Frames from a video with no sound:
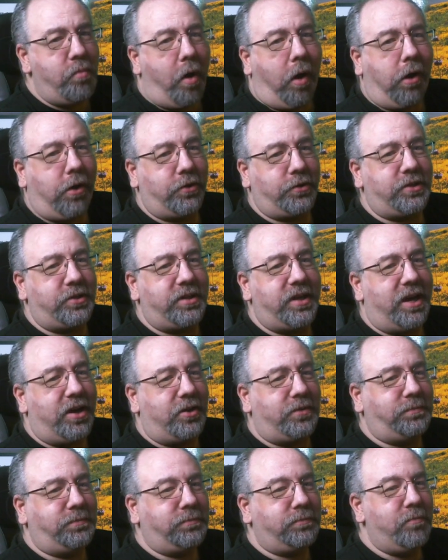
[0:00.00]
Hard to
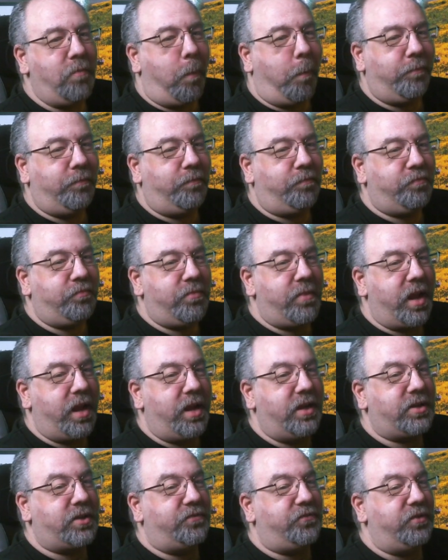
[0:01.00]
tell.
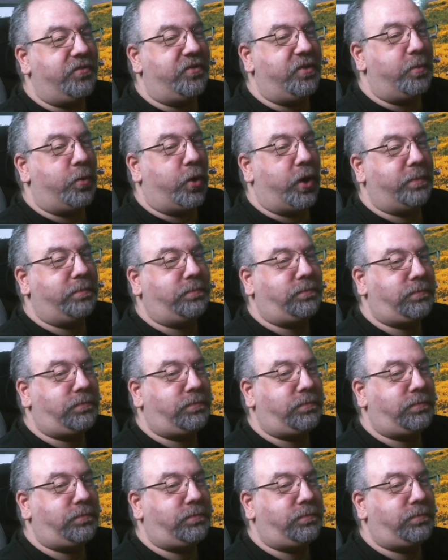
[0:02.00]
He's a floopy boy.